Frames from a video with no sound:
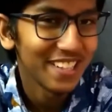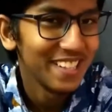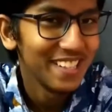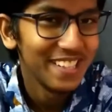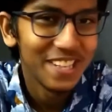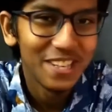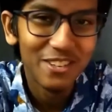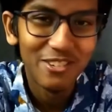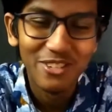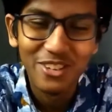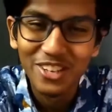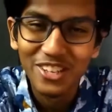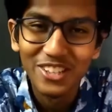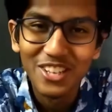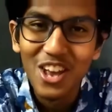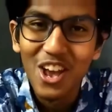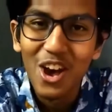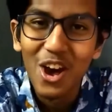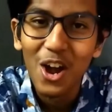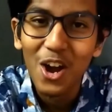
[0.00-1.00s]
a nervous
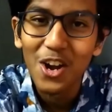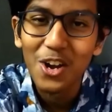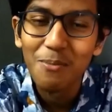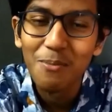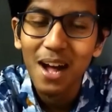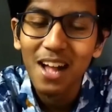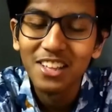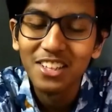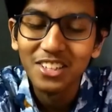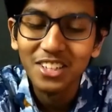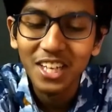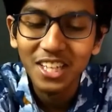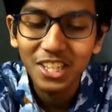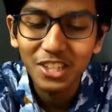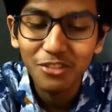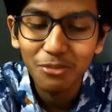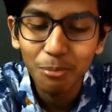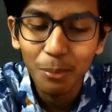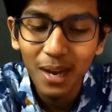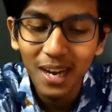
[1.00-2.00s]
or
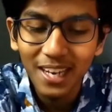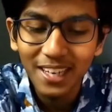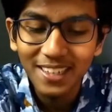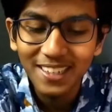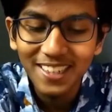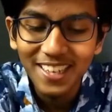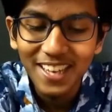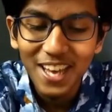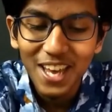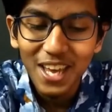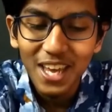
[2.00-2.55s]
imaginative man.